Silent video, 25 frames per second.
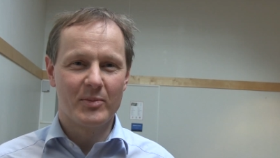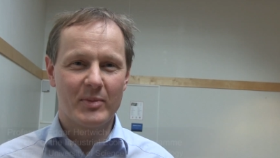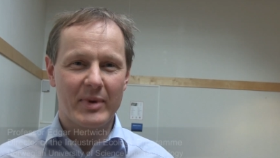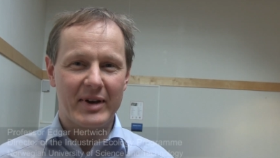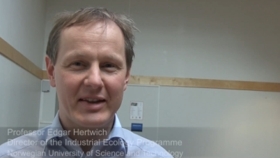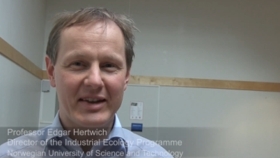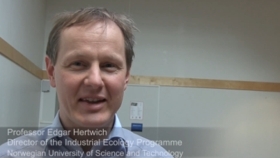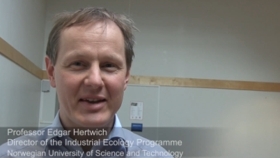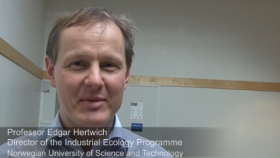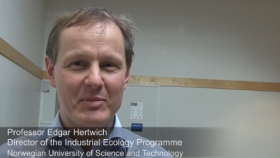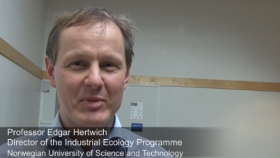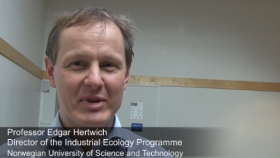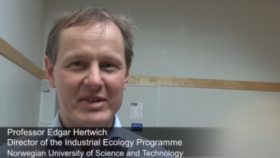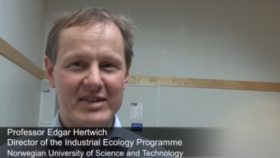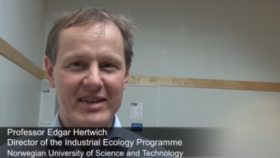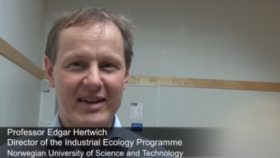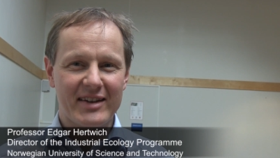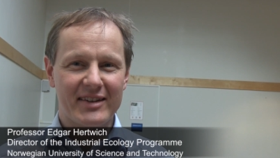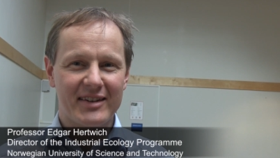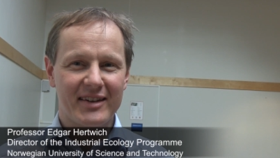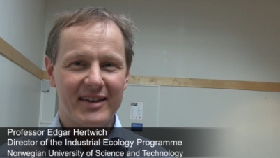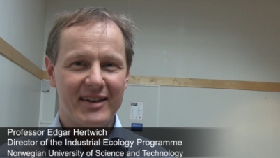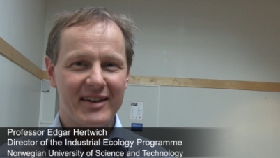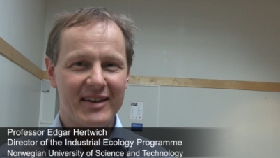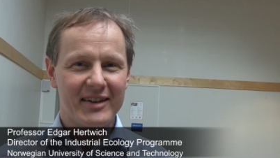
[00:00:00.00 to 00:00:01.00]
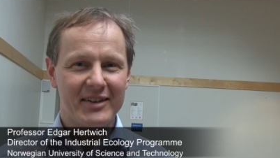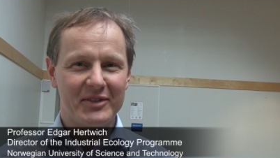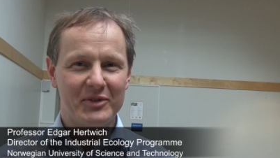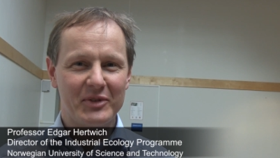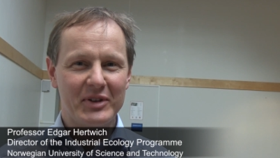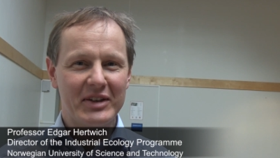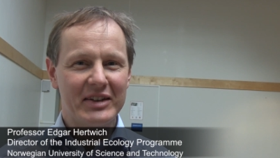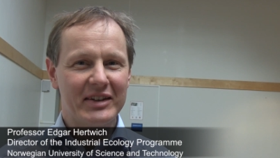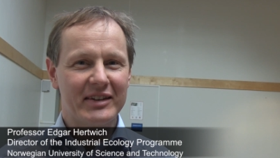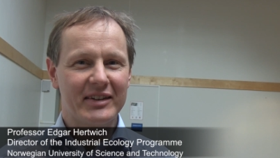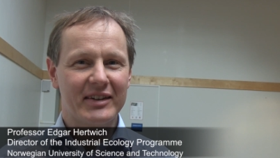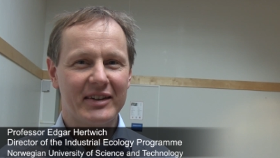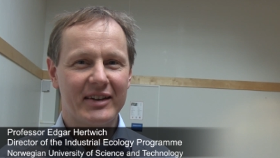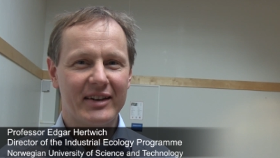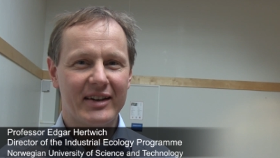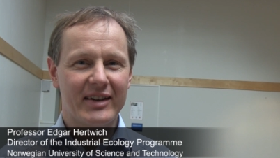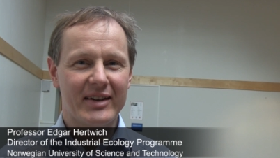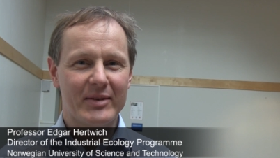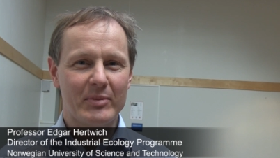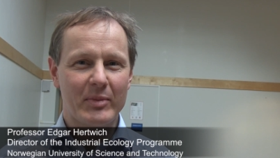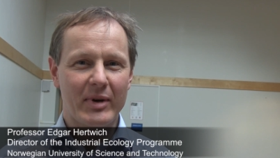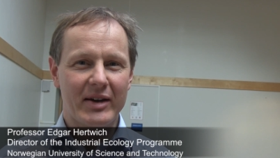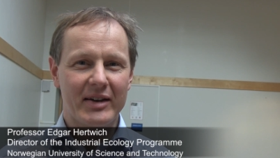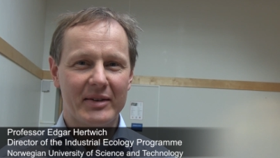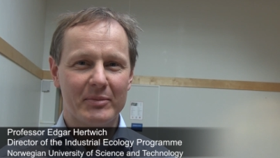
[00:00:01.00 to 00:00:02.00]
My name is Edgar Hertwich,
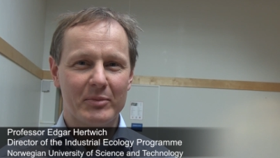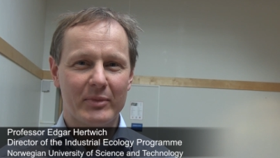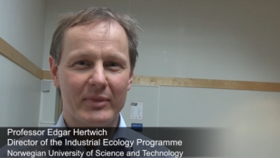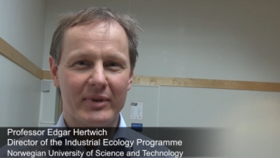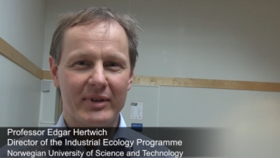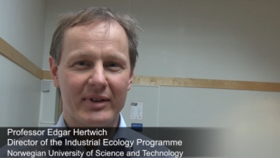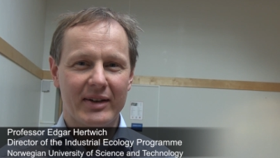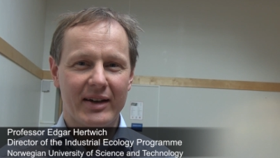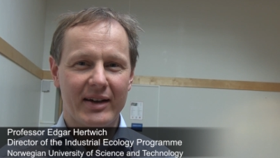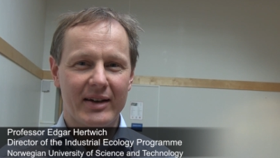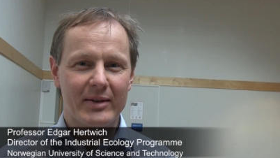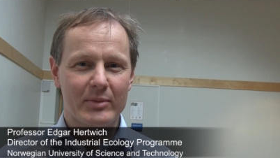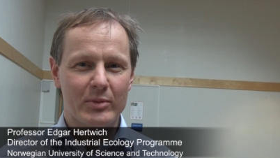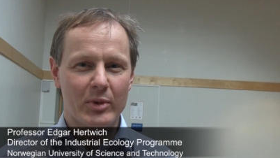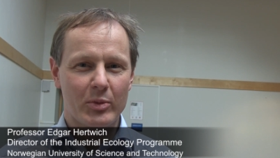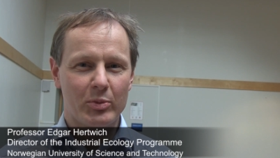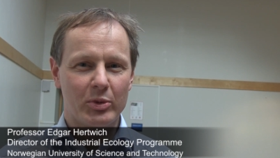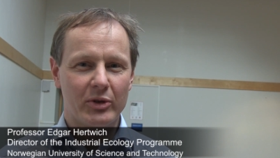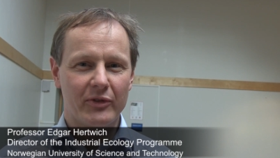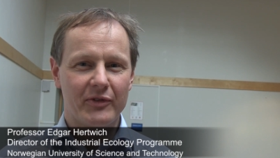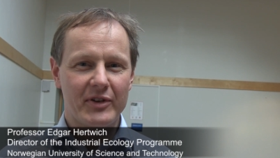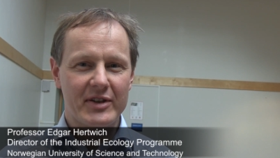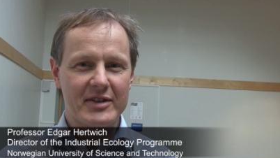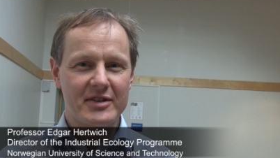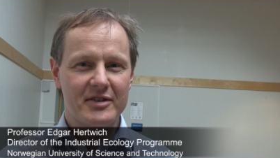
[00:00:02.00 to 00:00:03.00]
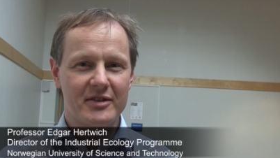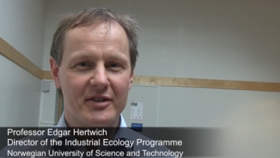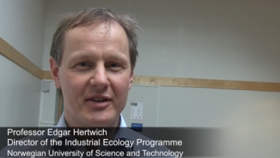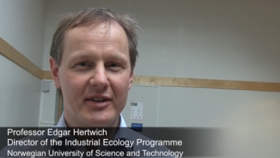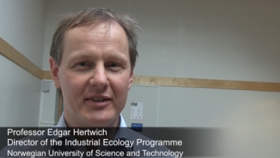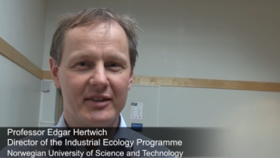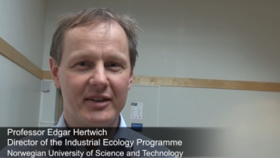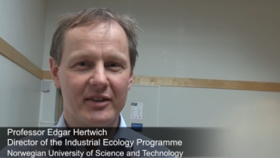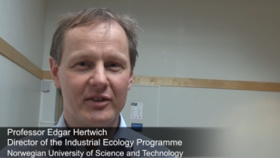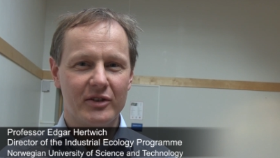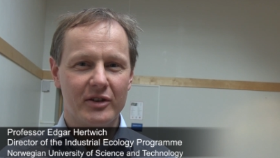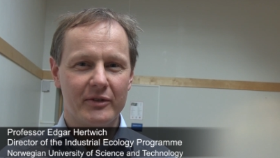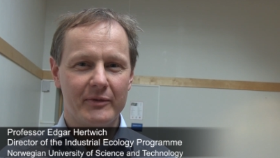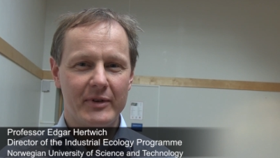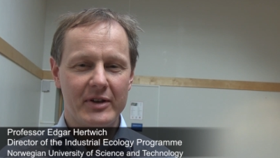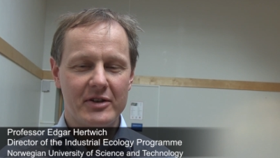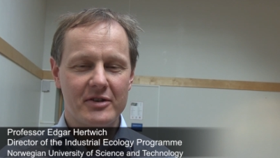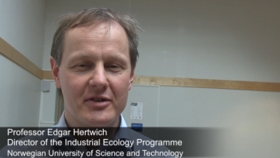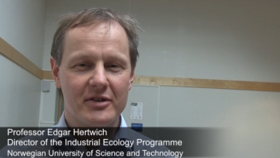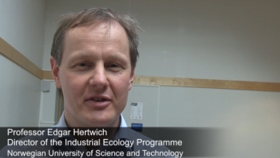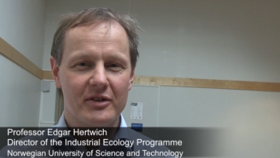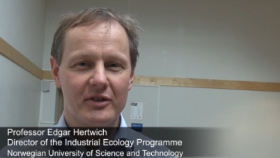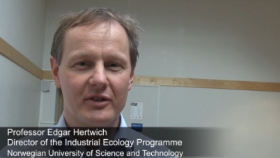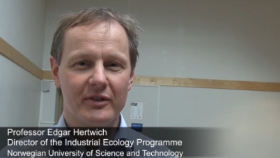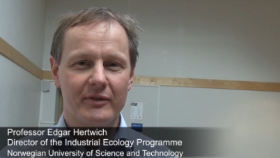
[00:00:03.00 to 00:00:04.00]
and I'm a professor at the
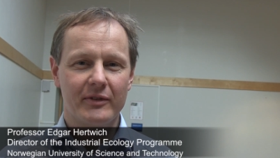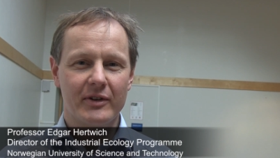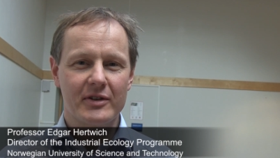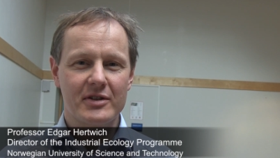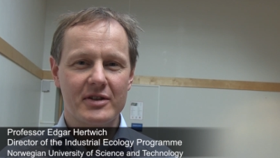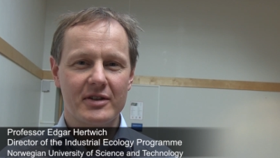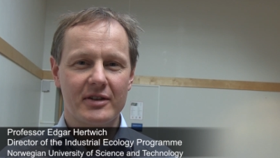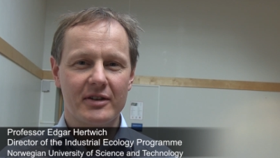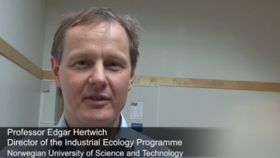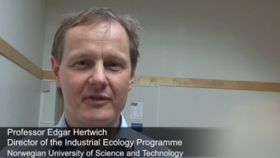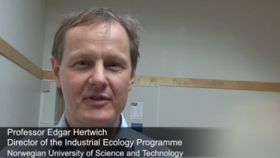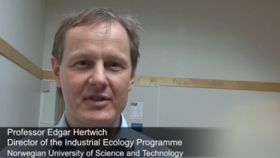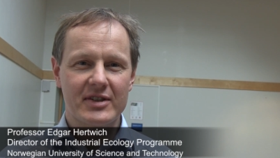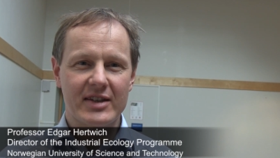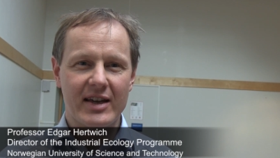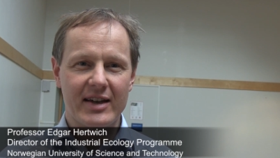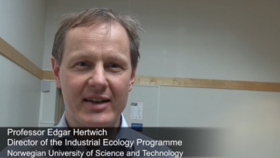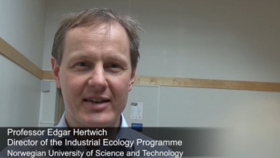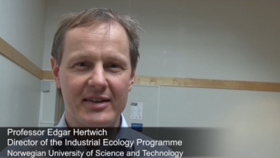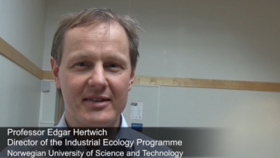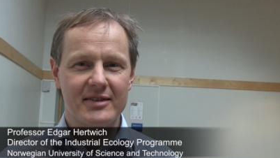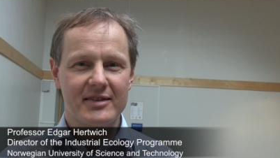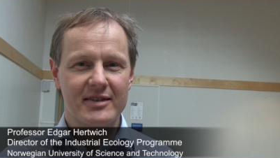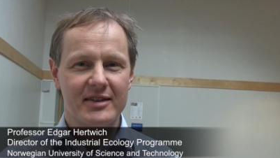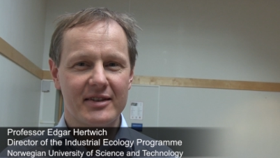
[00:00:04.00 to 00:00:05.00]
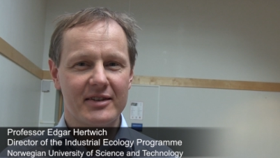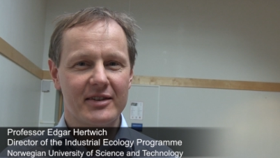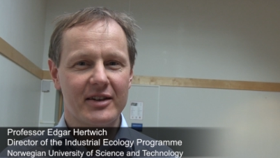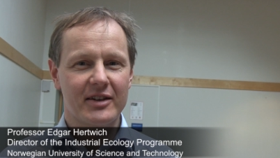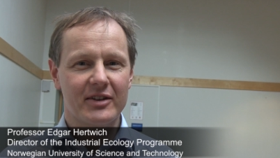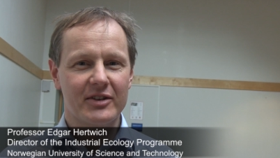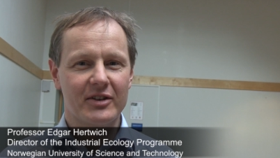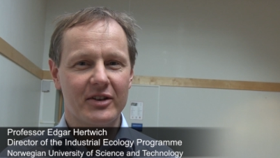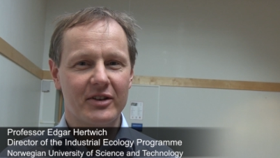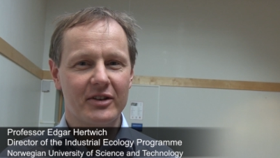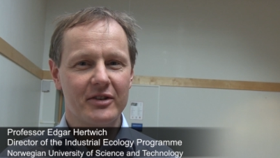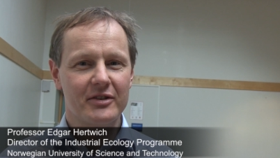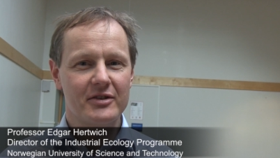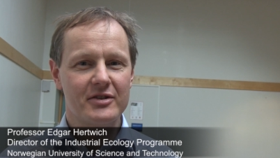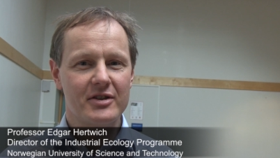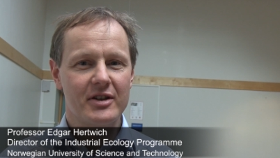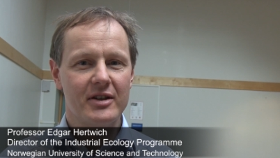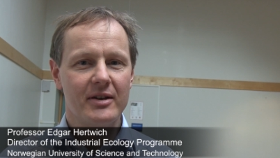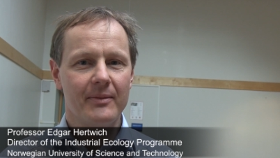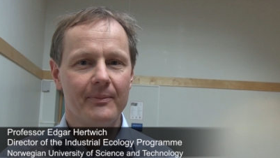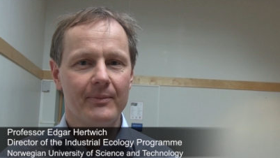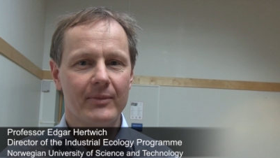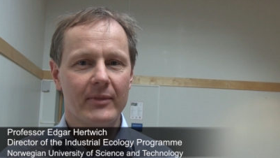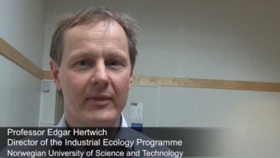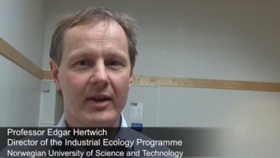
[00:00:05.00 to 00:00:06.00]
Norwegian University of Science and
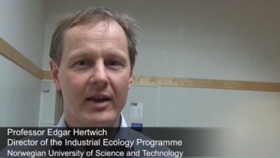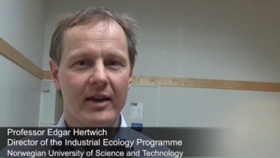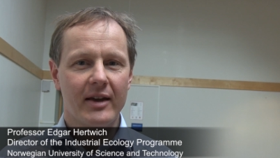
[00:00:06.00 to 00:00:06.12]
Technology.